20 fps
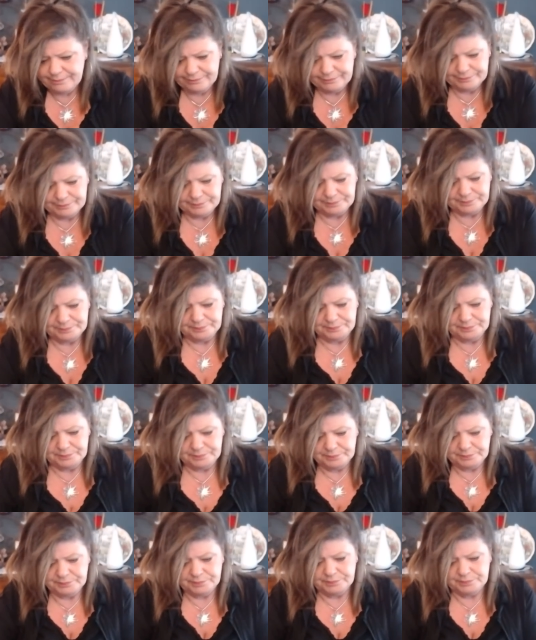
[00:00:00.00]

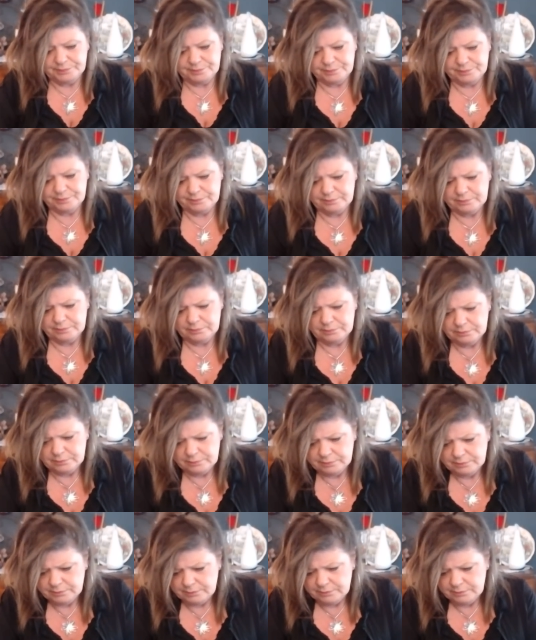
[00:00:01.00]

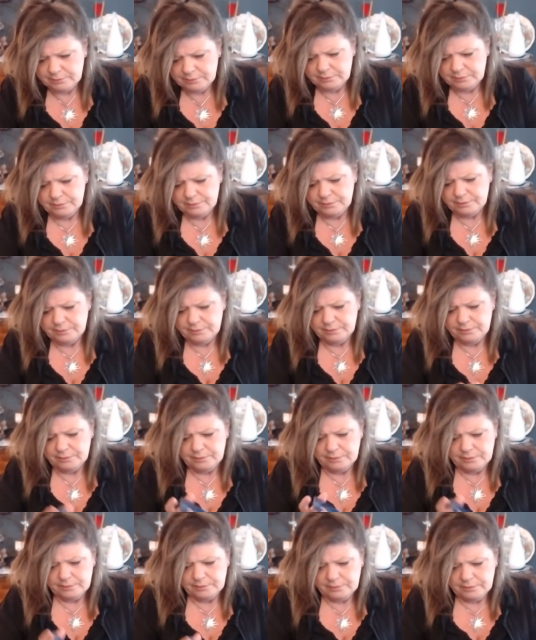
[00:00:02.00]

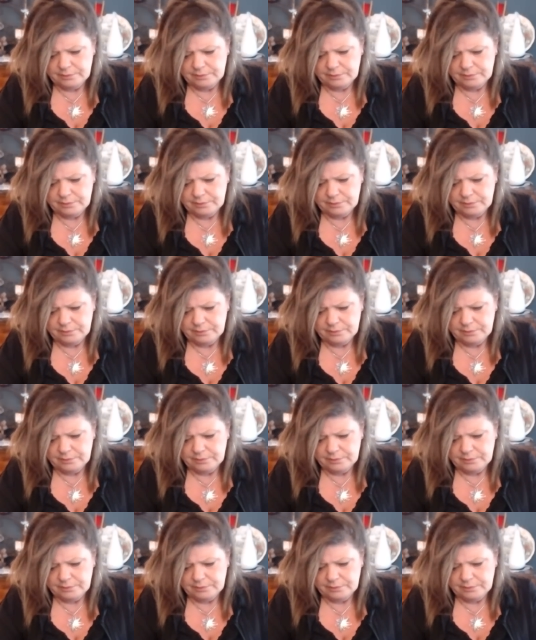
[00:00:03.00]
Nobody speaks.